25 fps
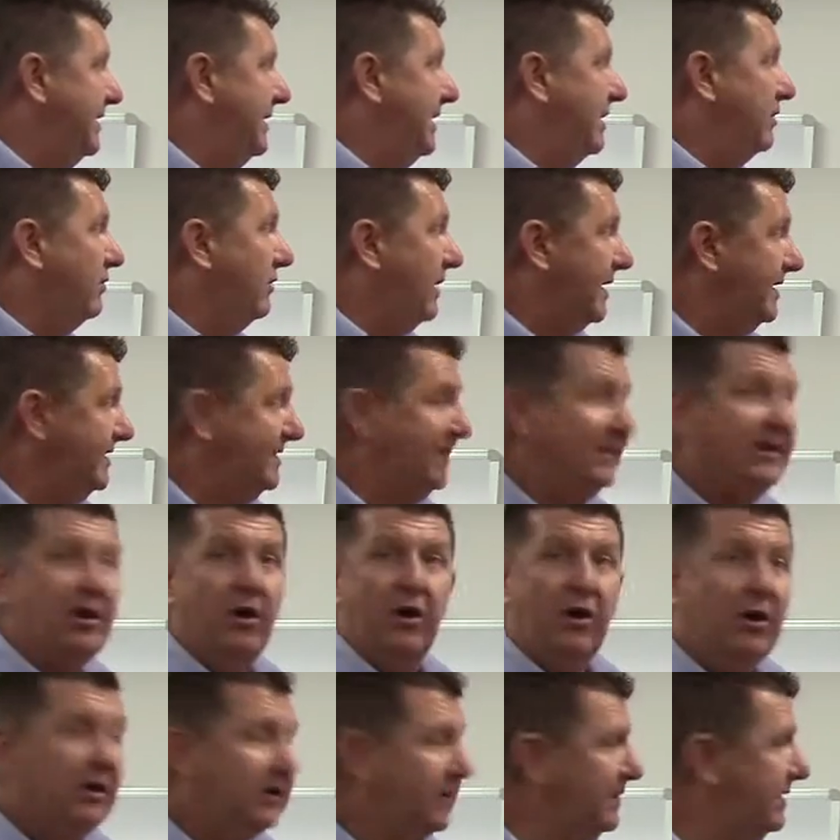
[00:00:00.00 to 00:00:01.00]
racing
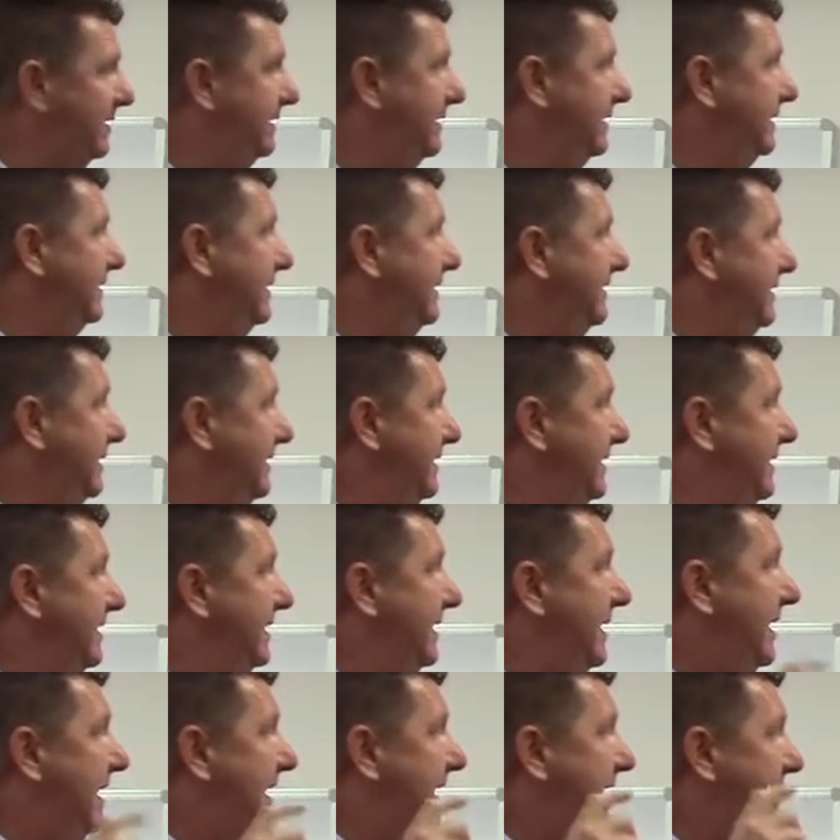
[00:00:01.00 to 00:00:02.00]
heart,
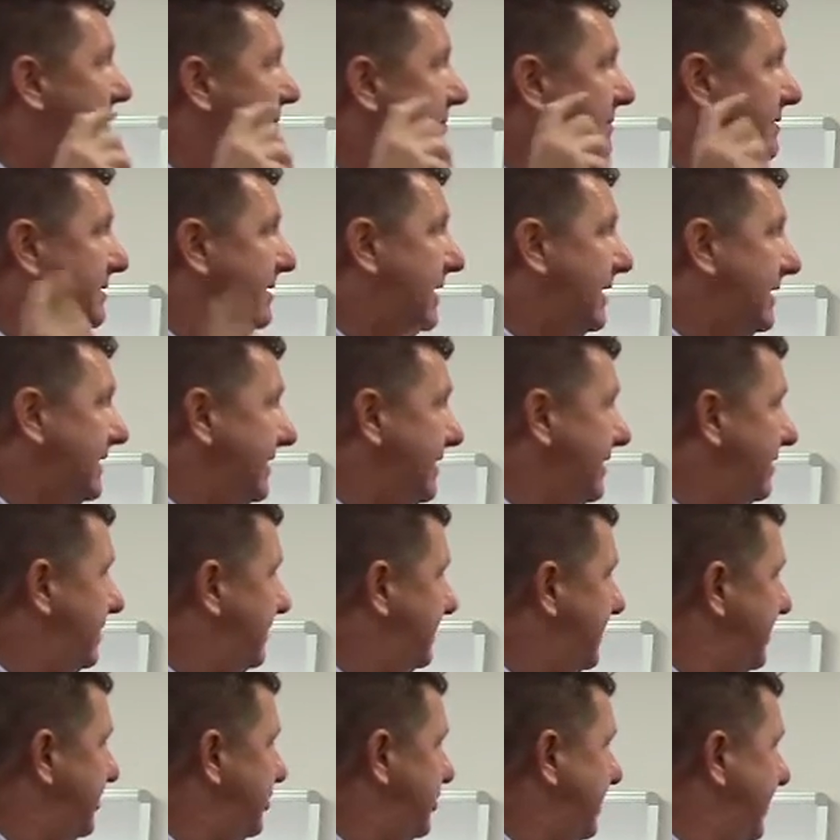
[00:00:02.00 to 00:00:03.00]
tightening of
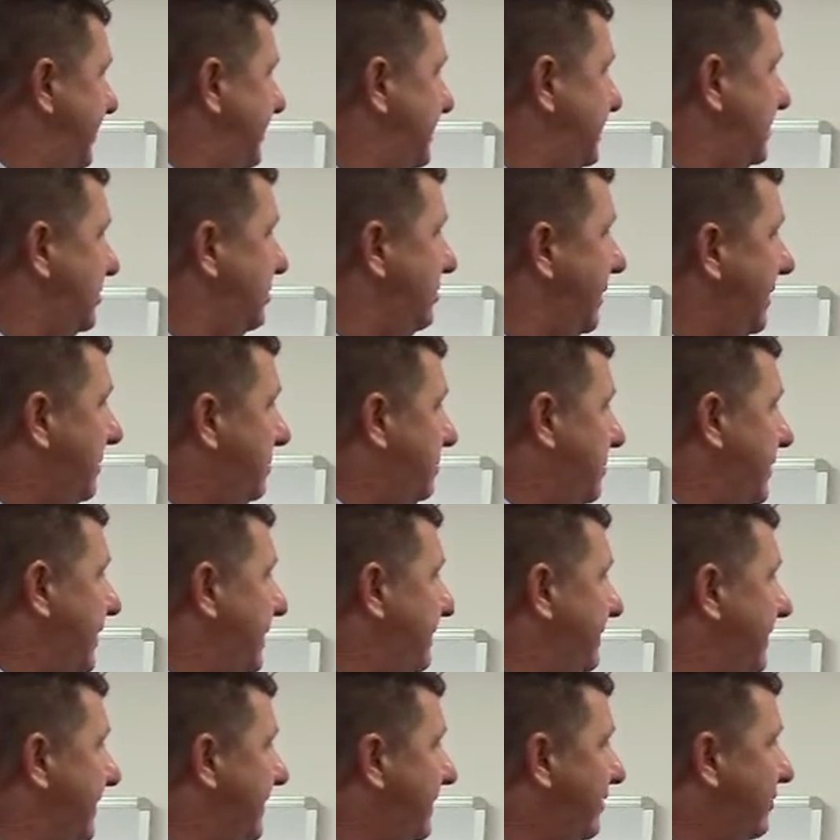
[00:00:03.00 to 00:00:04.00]
the chest, quick
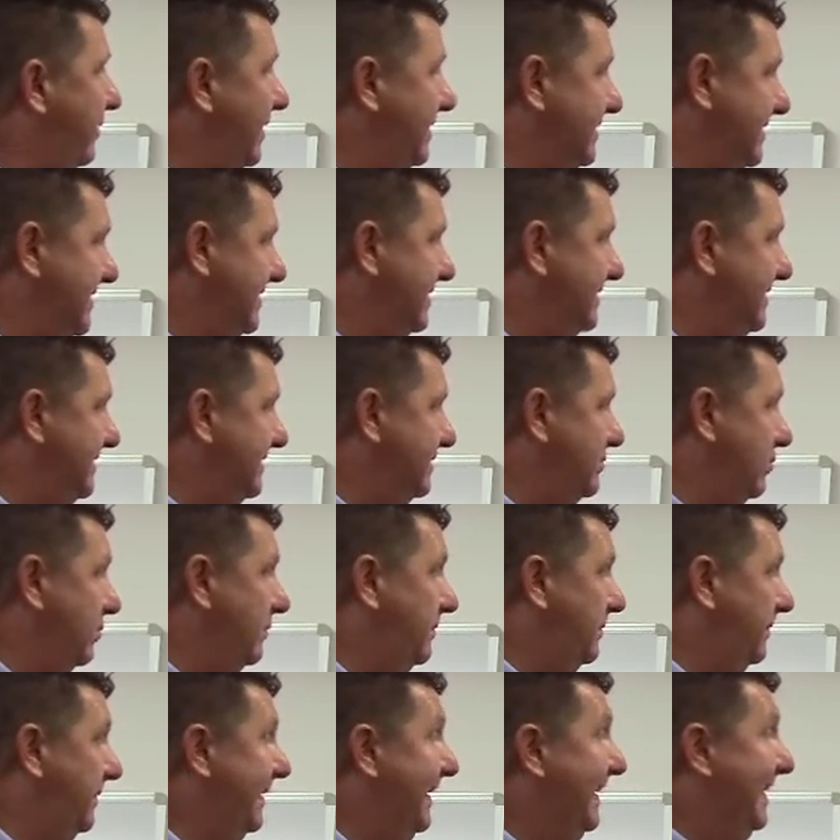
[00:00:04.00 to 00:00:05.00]
breathing, restlessness, or
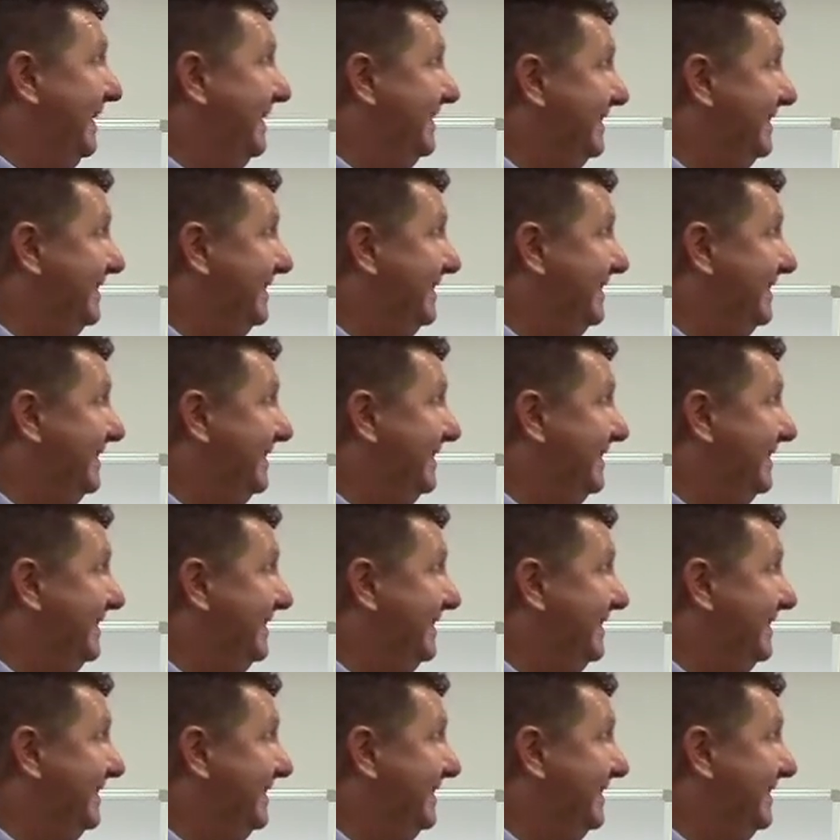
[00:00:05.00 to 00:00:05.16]
feeling